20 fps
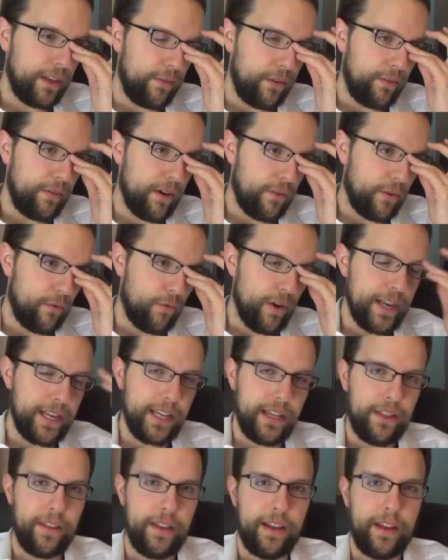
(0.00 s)
If you've ever read
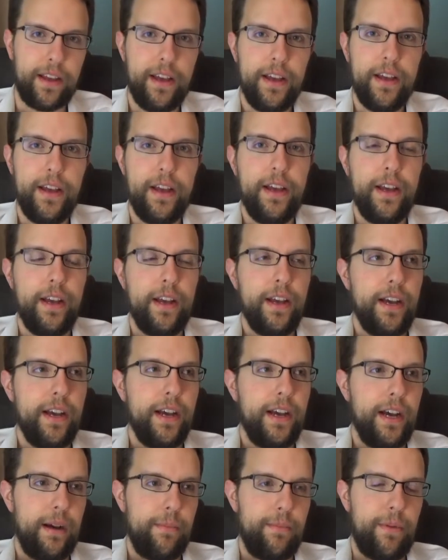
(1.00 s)
anything
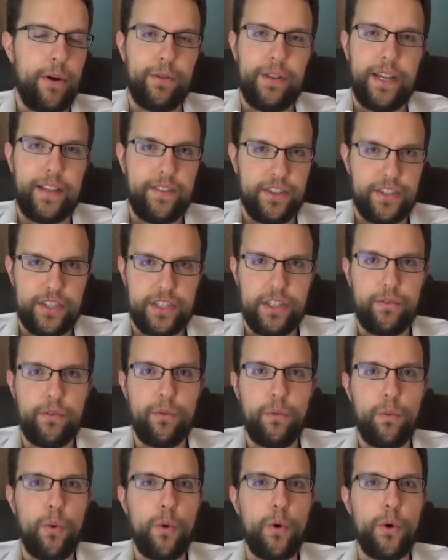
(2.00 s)
about like the Civil
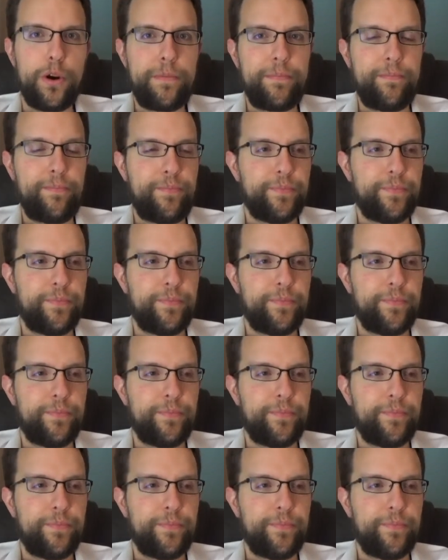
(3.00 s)
War